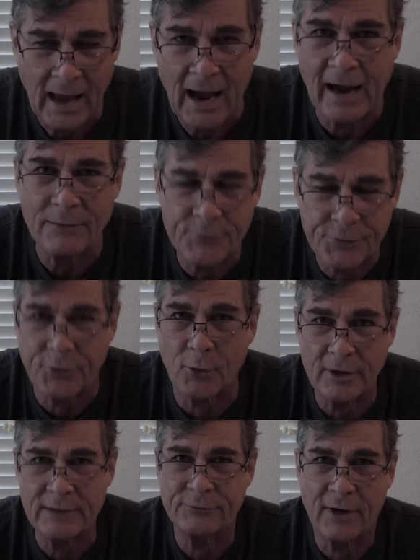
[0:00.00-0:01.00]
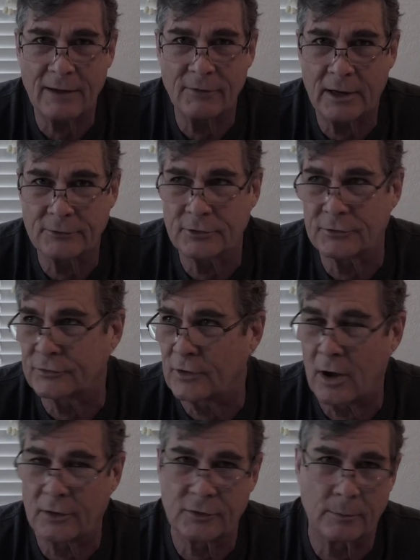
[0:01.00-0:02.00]
I have 3,500
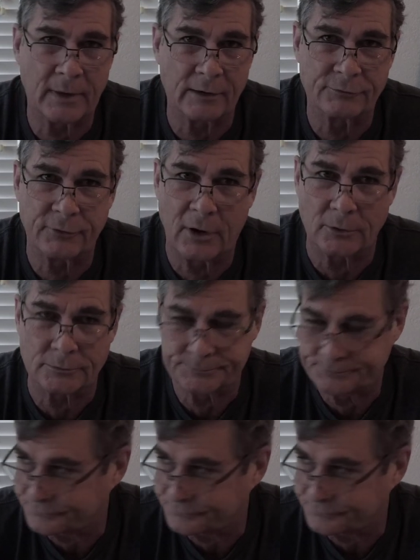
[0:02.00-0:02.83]
songs on my phone.